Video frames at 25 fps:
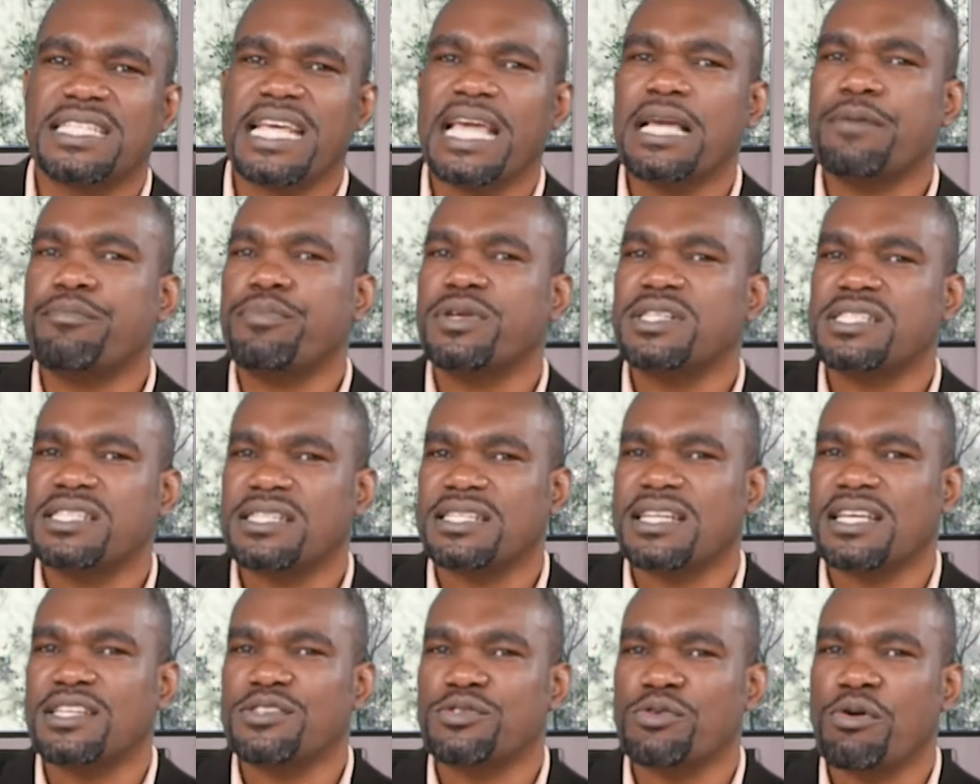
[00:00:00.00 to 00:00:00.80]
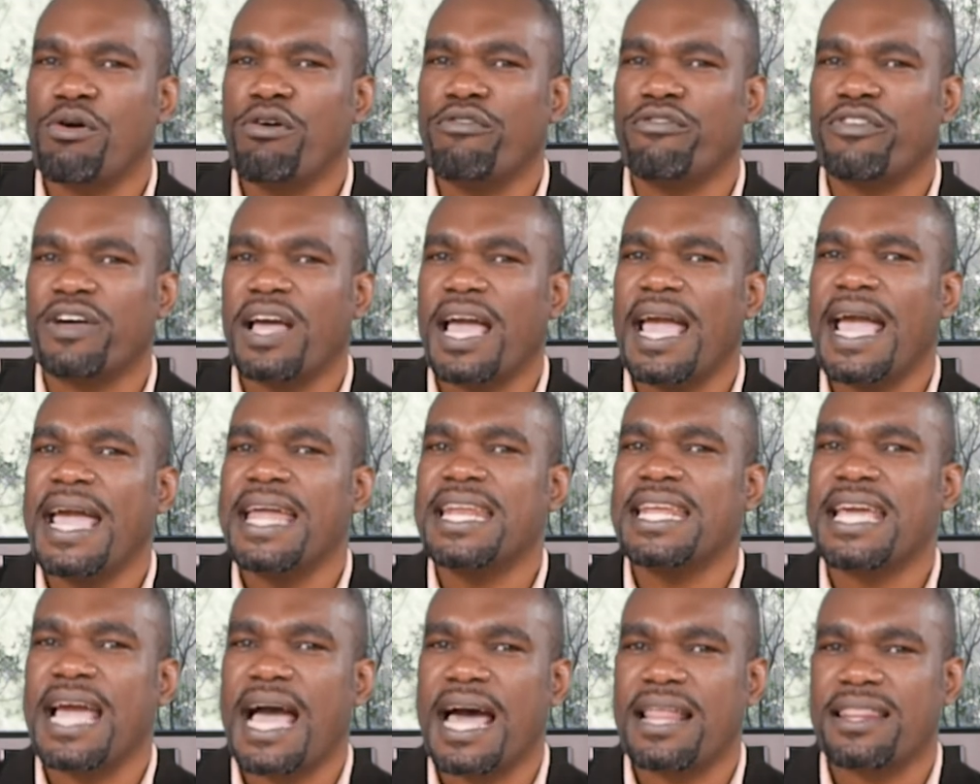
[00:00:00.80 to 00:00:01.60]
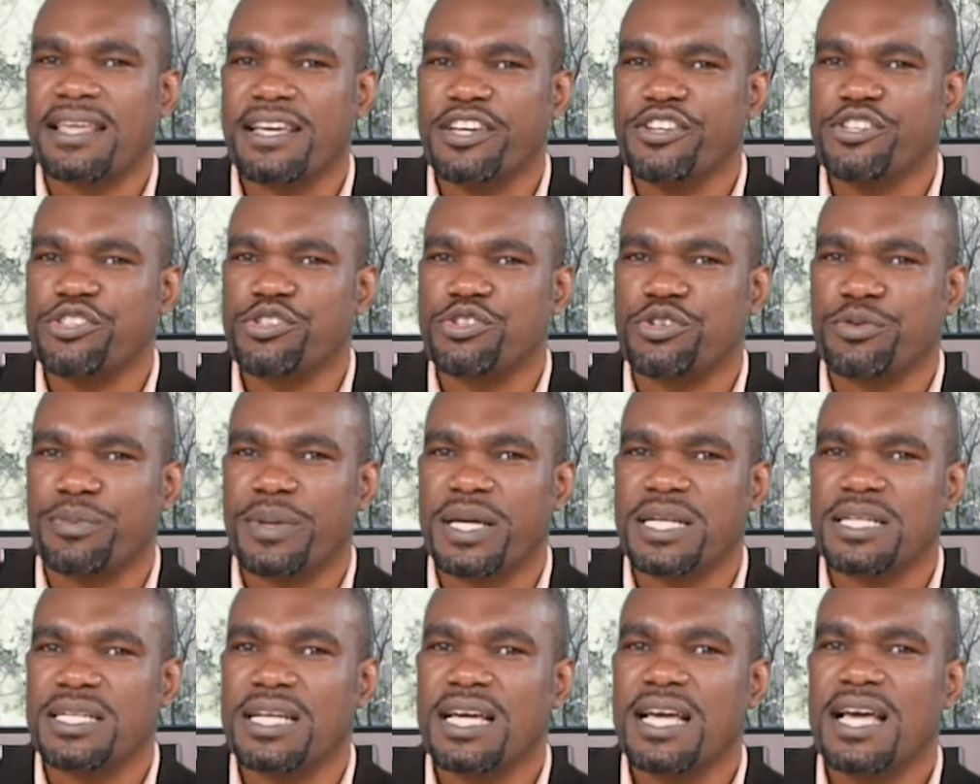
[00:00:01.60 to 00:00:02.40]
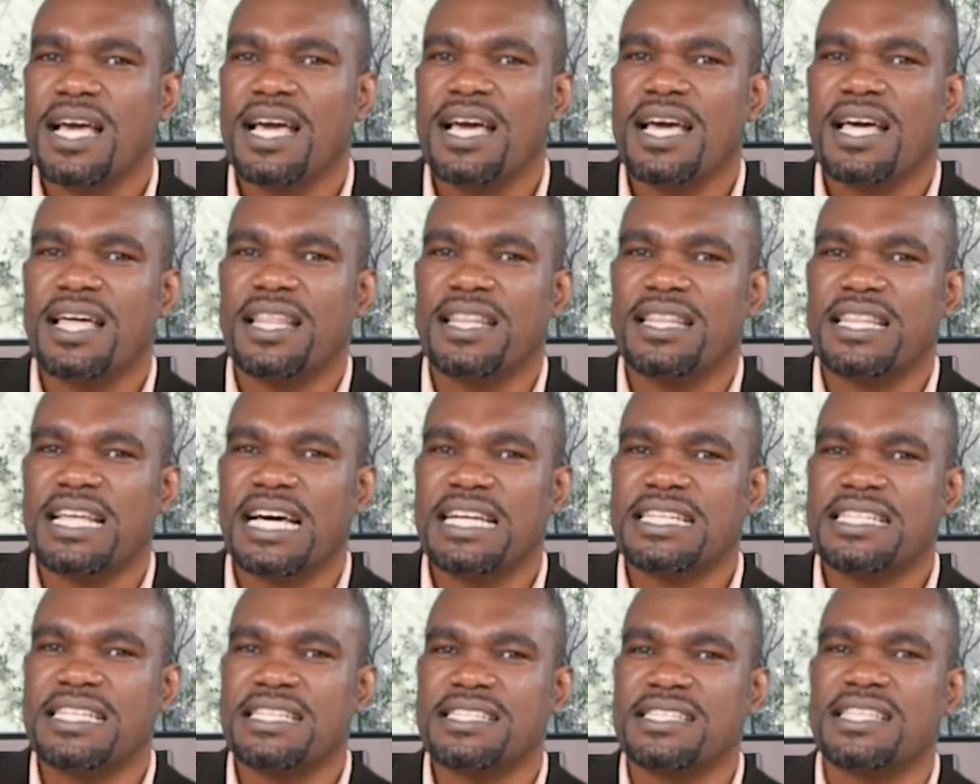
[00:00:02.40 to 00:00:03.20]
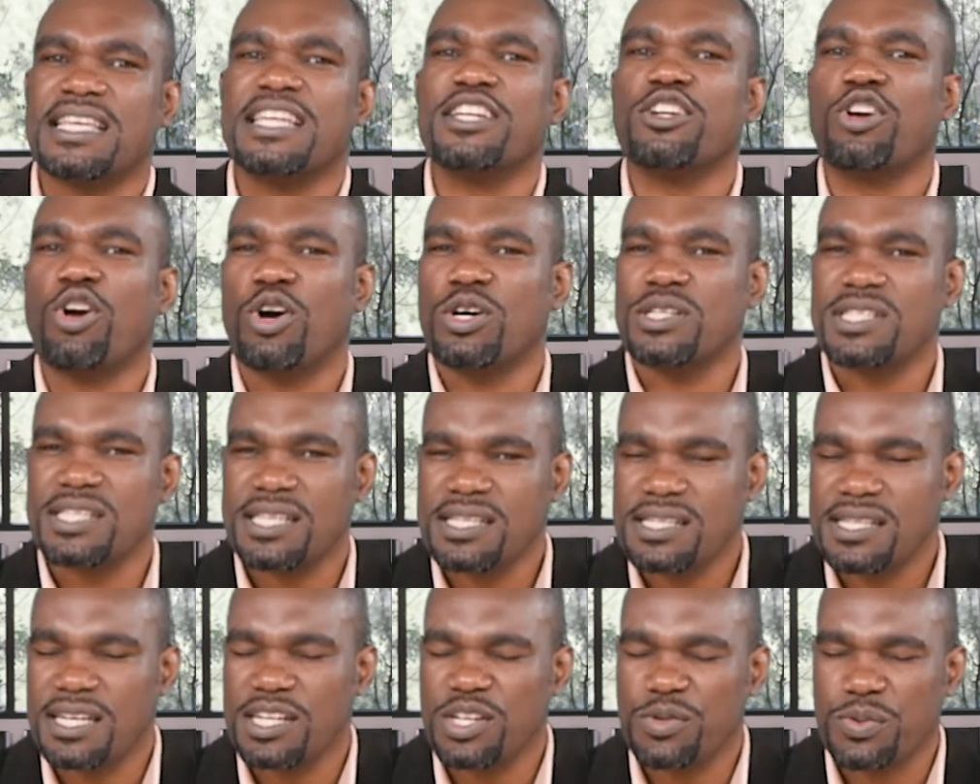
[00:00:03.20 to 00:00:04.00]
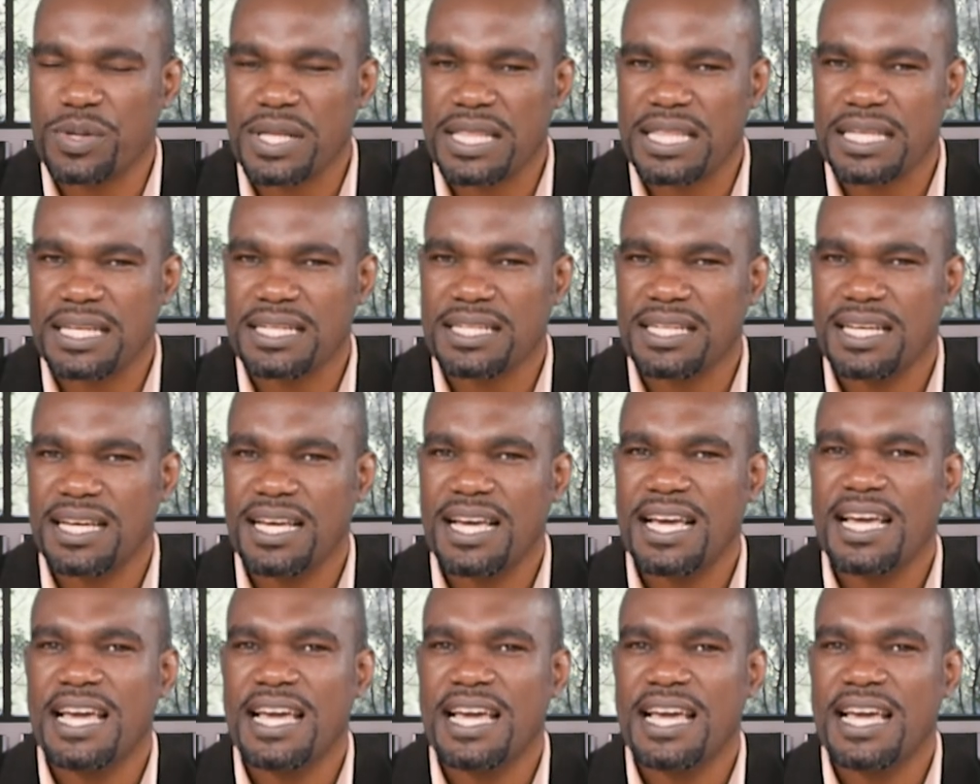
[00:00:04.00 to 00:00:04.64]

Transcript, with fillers: take precedence over any other instrument that is inconsistent with it.